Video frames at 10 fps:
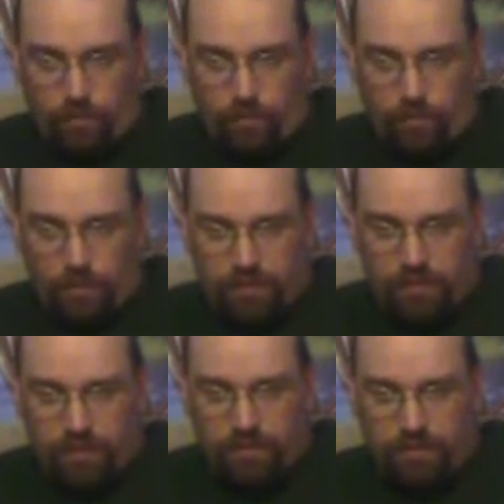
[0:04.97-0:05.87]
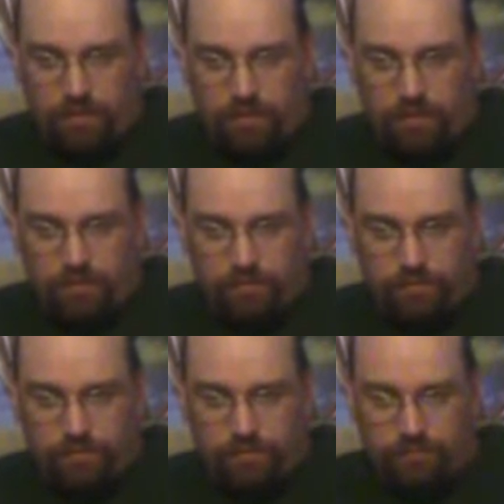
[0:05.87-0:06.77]
Wanted to talk a
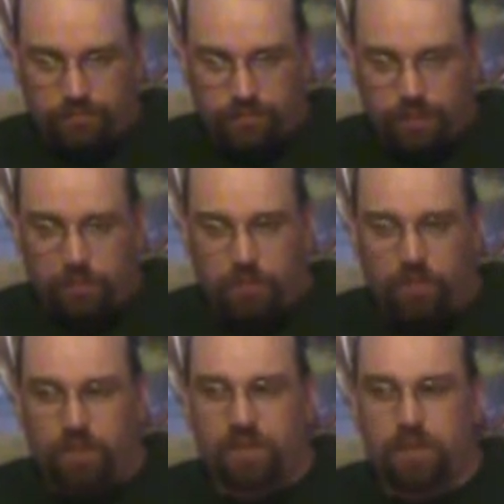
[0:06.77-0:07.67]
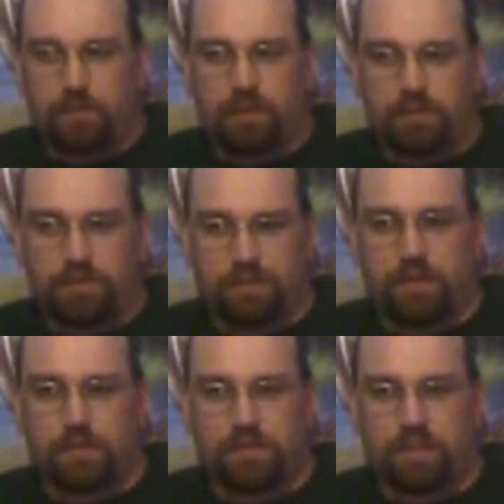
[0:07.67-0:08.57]
little bit more in depth about the stuff I
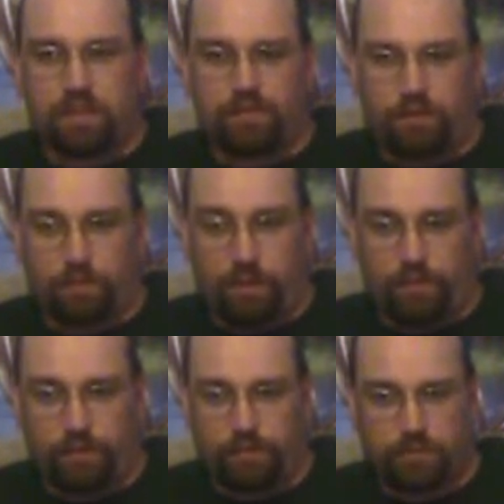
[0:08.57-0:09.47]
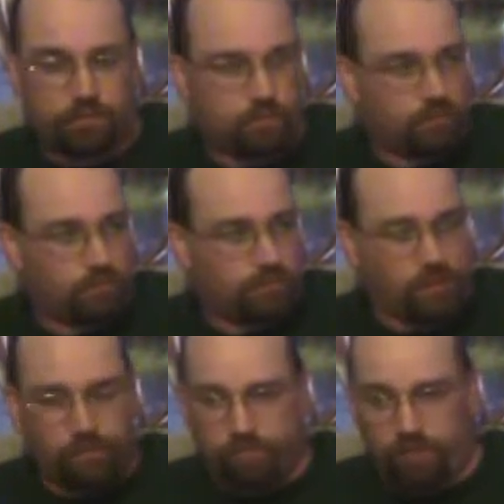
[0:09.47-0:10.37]
was saying on my first
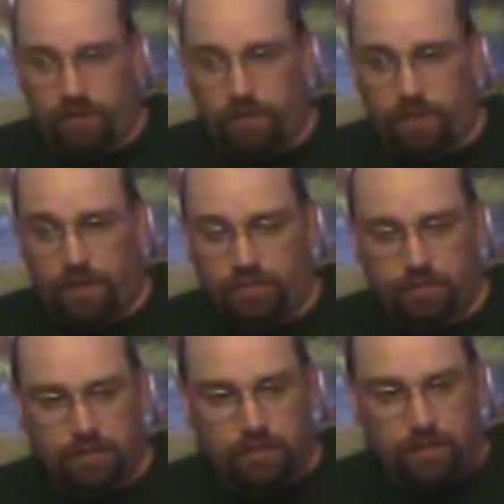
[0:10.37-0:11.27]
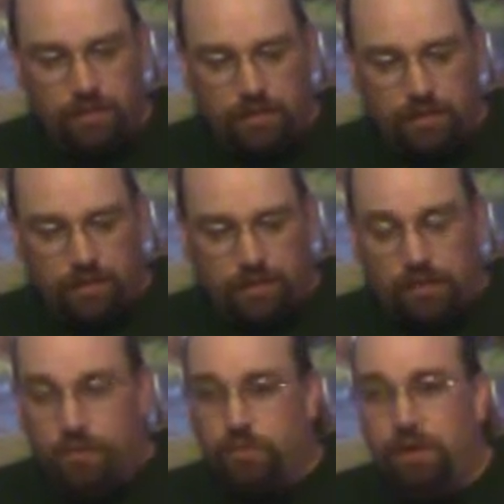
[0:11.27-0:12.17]
video cast.
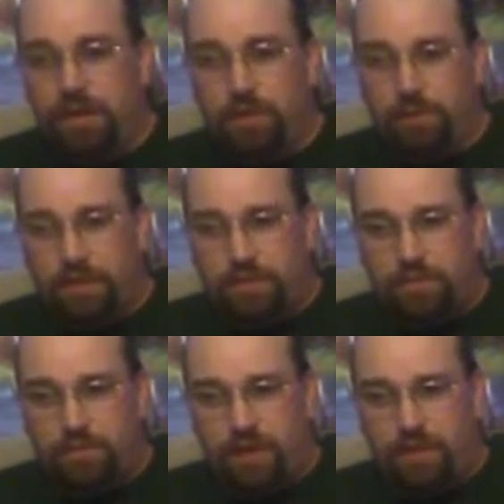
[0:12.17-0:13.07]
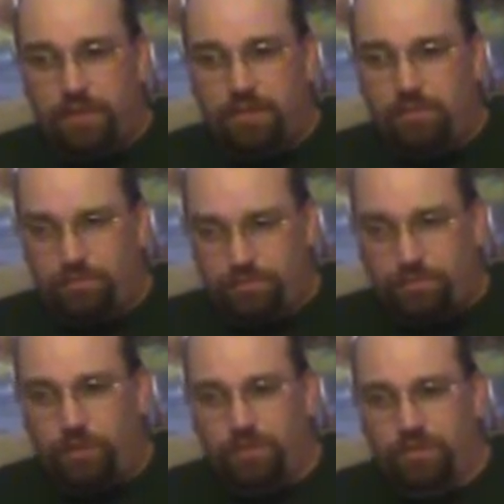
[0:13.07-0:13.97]
You might hear my kids in the background. I'm
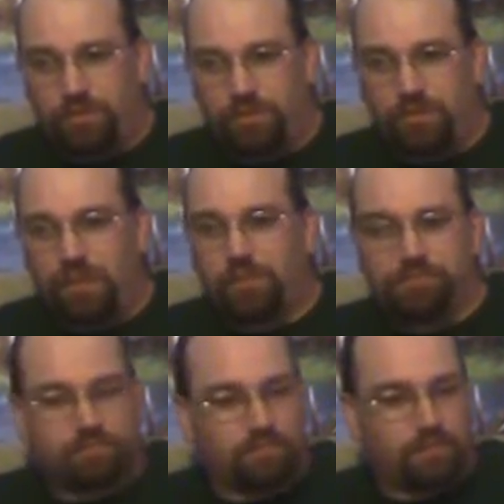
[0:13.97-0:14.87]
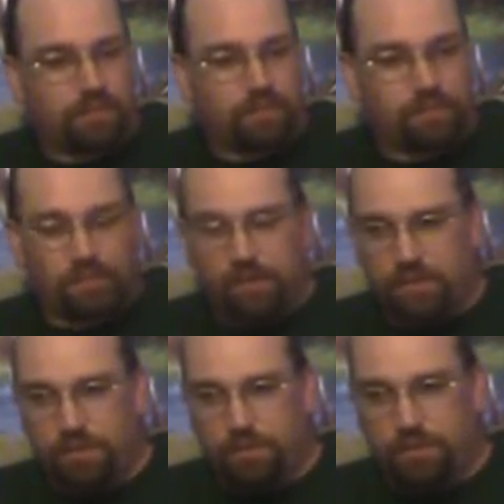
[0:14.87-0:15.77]
doing this during the day,
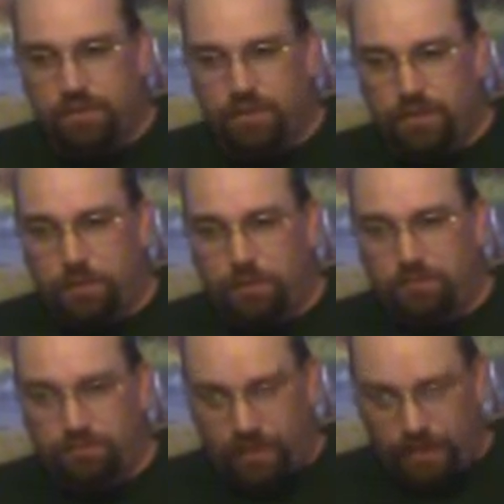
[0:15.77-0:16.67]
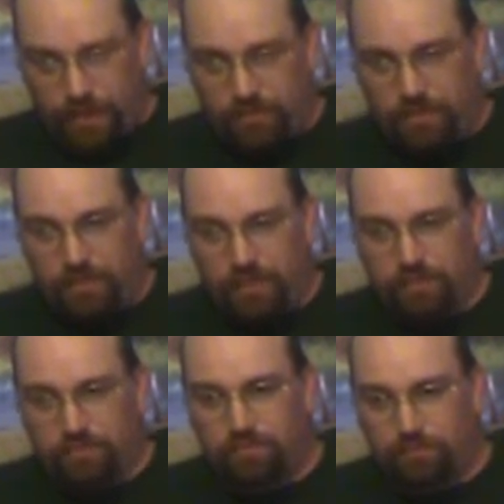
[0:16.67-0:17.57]
as opposed to the other one. I actually did it
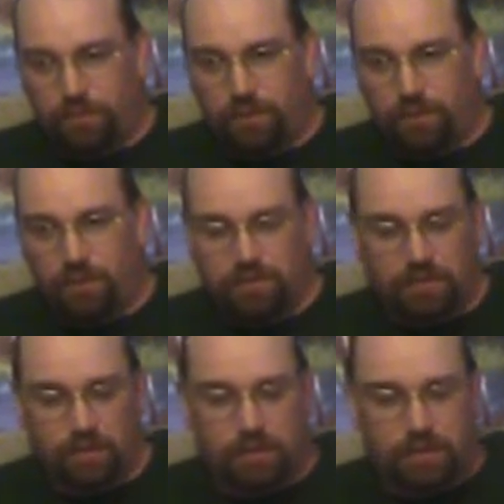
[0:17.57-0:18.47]
when they were asleep.